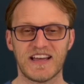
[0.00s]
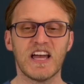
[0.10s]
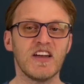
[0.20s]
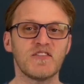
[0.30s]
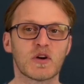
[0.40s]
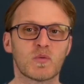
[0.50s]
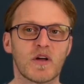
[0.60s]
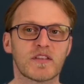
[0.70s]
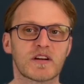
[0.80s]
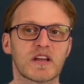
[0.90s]
If you are
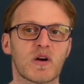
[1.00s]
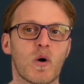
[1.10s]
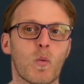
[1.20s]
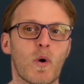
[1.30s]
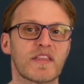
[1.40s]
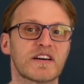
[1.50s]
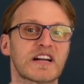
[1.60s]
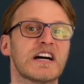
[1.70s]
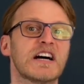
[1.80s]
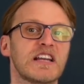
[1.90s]
wondering whether
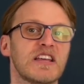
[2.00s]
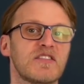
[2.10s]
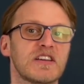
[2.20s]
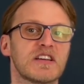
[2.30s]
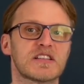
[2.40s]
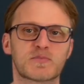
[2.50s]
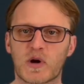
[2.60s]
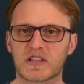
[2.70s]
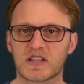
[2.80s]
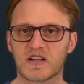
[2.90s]
an EV is
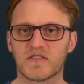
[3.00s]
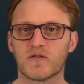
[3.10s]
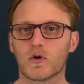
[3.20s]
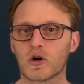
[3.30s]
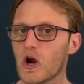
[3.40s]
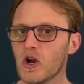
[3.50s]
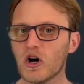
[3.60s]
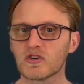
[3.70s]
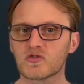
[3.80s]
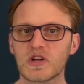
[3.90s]
practical for
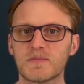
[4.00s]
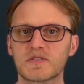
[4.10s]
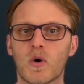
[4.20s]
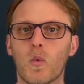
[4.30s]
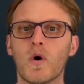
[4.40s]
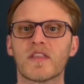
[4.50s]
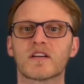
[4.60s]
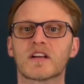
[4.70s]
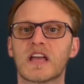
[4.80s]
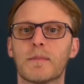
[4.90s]
long trips,
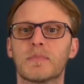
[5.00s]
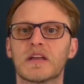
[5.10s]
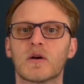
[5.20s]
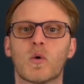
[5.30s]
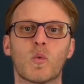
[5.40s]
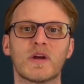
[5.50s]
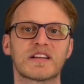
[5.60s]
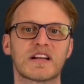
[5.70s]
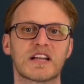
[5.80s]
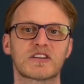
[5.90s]
whether camping with
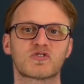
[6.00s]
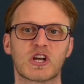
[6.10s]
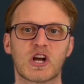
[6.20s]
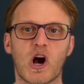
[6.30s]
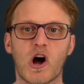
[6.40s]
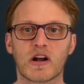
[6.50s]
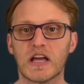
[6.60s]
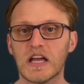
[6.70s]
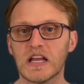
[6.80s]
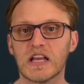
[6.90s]
an electric car
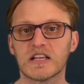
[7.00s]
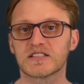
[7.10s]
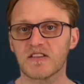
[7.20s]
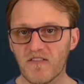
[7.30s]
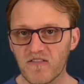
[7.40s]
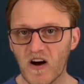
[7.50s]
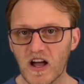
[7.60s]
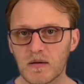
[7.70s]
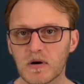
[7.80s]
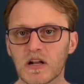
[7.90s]
is
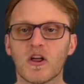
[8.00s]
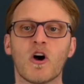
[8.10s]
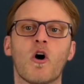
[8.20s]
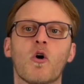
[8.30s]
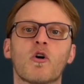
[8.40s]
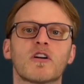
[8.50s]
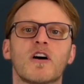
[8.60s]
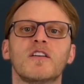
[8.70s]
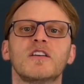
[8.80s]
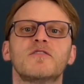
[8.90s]
viable, or
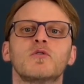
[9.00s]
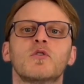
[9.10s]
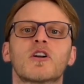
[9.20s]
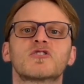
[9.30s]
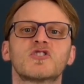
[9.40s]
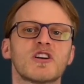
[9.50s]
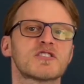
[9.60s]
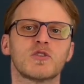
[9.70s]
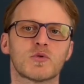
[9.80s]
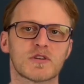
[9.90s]
if you are
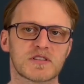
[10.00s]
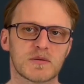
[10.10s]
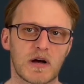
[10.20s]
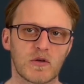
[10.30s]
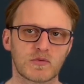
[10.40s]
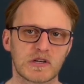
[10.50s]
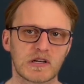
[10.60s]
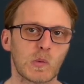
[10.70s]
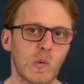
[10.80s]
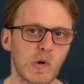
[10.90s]
just curious about
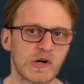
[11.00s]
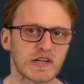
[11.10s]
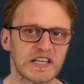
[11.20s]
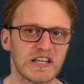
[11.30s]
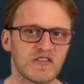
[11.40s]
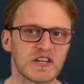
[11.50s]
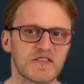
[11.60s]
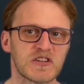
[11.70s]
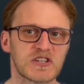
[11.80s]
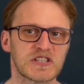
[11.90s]
real-world EV
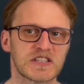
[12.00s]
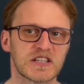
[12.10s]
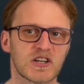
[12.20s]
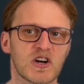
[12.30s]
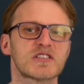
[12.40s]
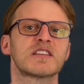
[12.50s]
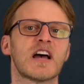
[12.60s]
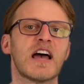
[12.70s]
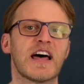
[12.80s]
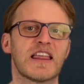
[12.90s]
efficiency and cost,
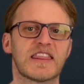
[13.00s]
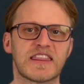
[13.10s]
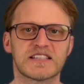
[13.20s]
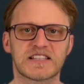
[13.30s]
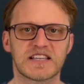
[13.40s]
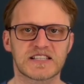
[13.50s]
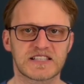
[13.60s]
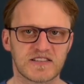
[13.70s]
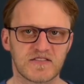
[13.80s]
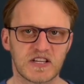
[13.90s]
this
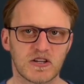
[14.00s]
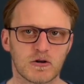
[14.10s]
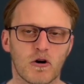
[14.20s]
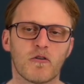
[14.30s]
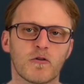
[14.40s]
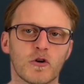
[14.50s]
is the video for